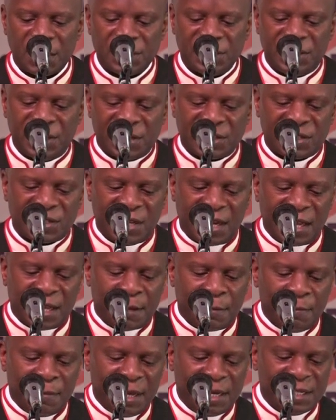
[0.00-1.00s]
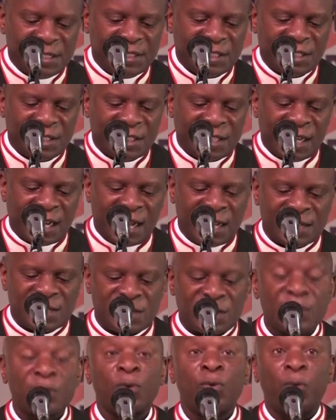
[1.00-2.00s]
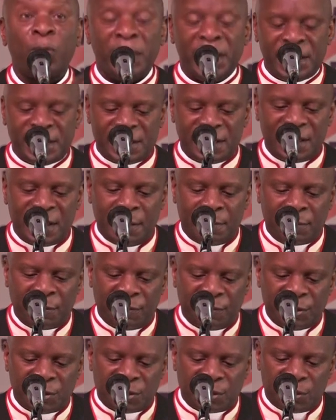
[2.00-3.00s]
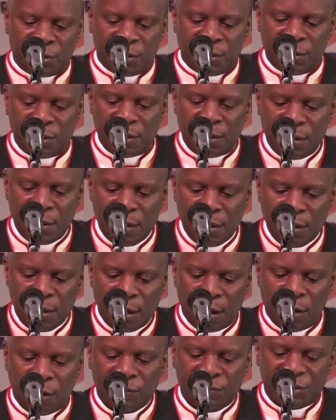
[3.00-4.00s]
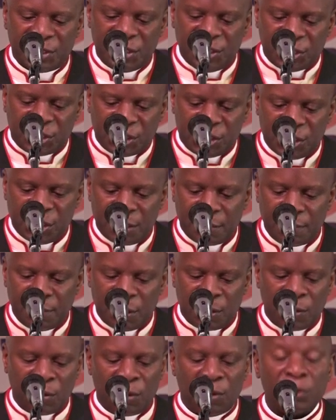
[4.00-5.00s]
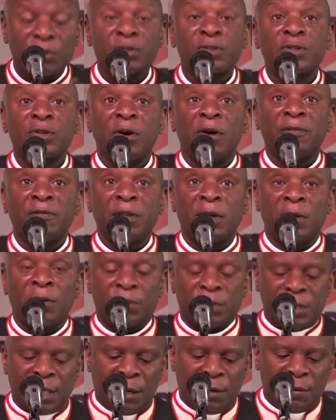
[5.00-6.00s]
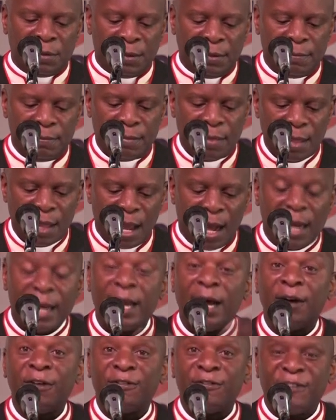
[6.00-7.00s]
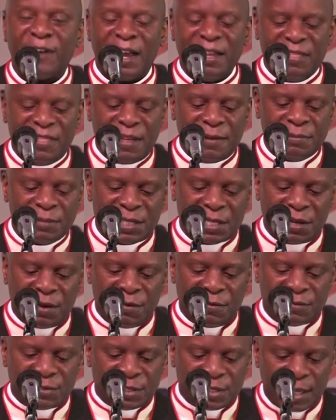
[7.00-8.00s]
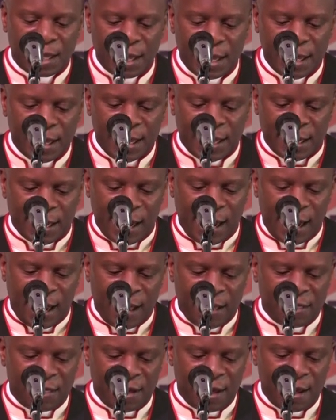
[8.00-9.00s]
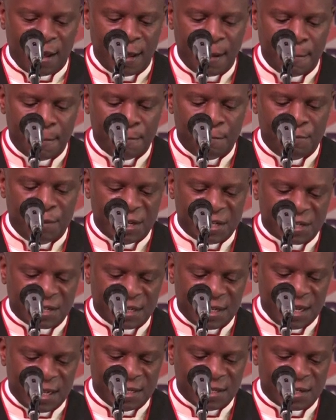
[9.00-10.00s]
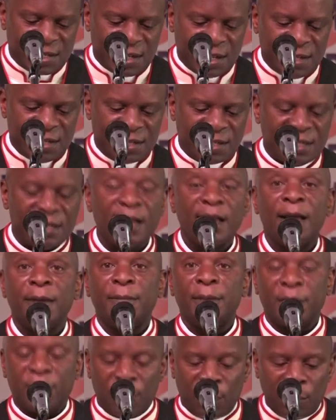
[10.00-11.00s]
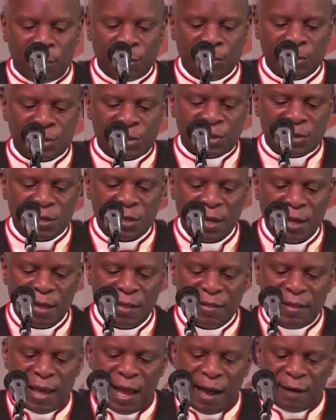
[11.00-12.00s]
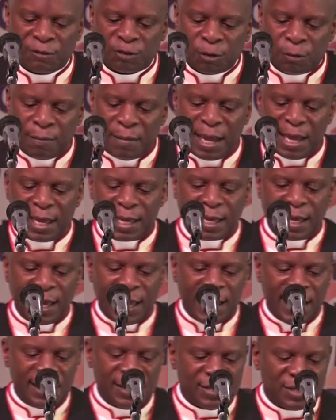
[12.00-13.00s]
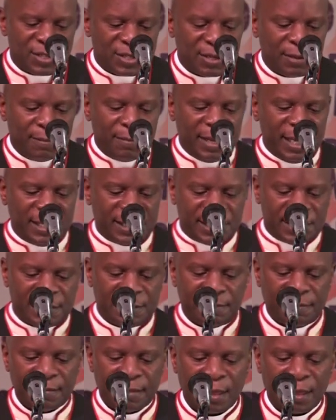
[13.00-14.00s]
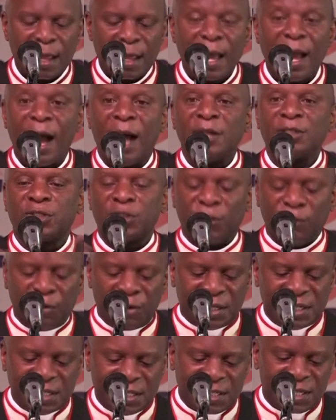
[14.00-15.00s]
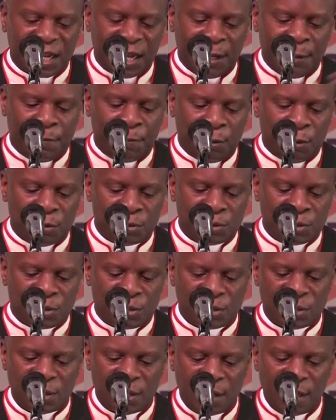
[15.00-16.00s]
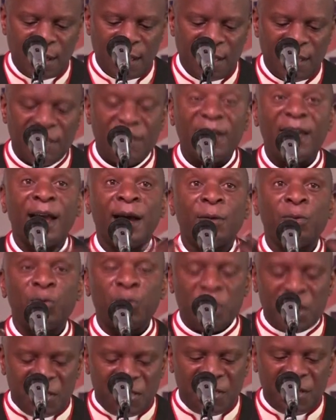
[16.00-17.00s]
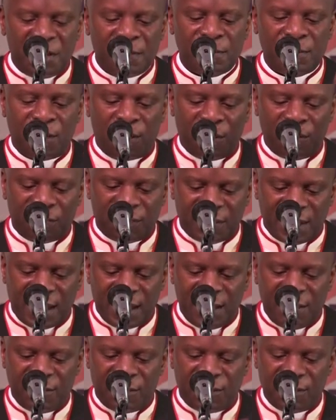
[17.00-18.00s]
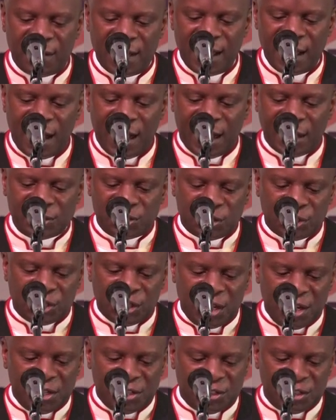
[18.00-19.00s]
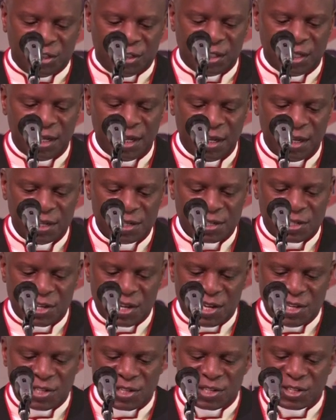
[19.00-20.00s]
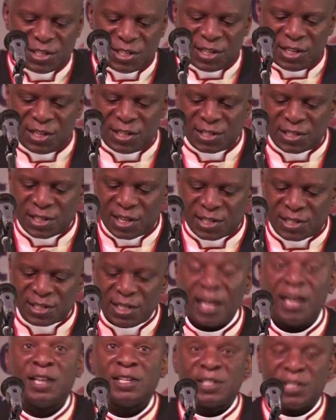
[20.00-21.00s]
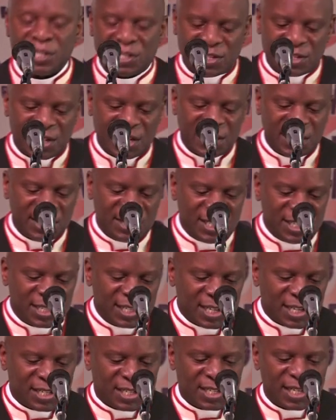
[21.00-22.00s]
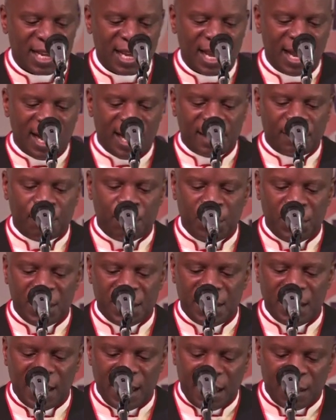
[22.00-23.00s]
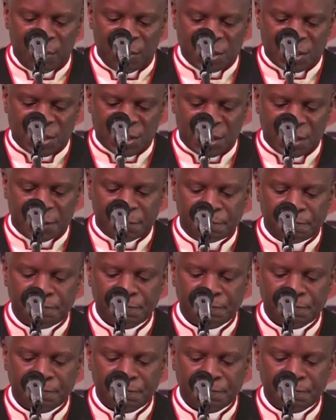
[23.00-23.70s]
Just like many teachers quit their profession of teaching because of the lockdown and now find themselves in other businesses because they have to make ends meet. And so for the disciples, their rhythm of life had changed since the day Jesus had been arrested.